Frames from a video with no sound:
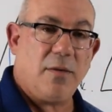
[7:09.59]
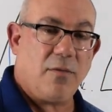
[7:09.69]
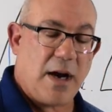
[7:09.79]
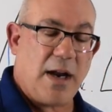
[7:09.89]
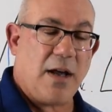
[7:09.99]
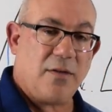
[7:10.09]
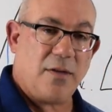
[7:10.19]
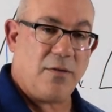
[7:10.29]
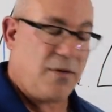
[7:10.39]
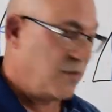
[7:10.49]
radius
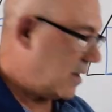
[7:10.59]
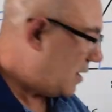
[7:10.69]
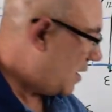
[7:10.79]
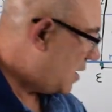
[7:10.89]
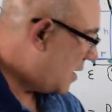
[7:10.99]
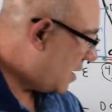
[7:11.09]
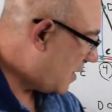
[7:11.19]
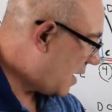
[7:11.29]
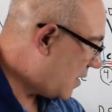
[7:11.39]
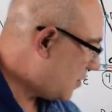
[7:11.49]
that would fit,
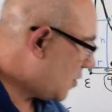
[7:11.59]
and that is